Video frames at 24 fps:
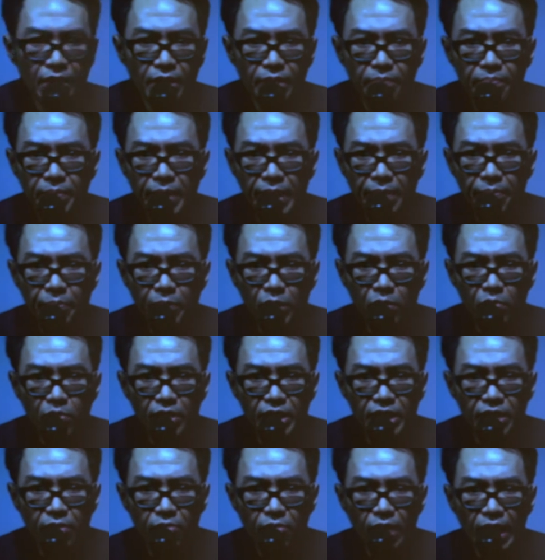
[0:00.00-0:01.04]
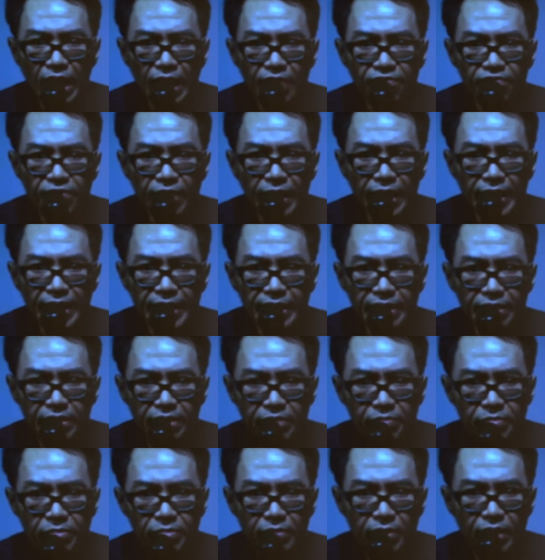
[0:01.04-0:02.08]
People would arrive late
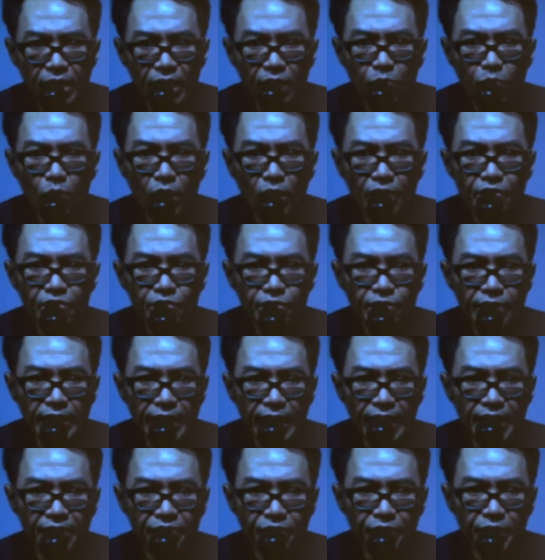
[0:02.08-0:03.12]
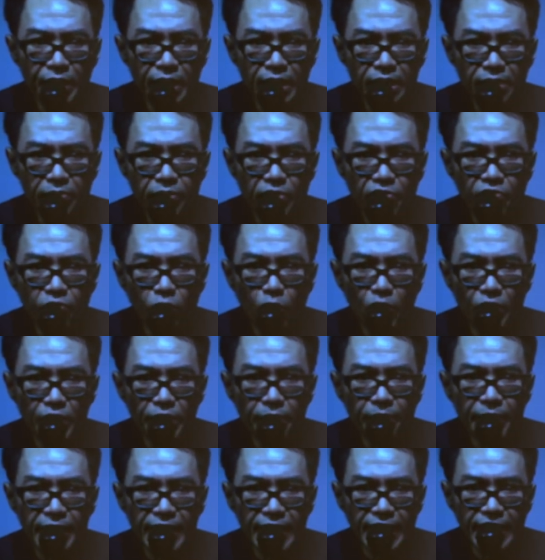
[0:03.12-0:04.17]
and watch the ending before the
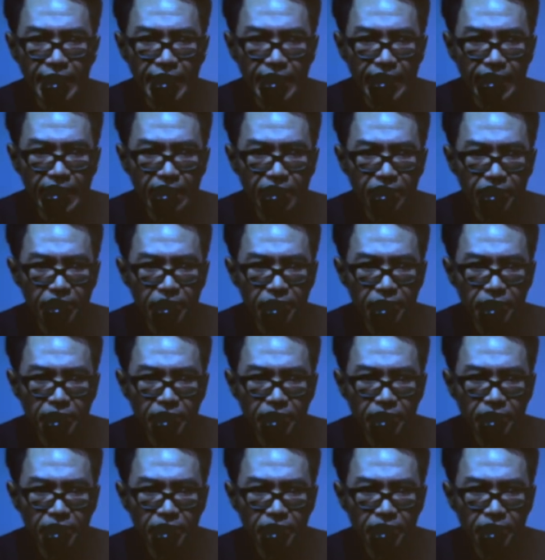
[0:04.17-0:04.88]
beginning.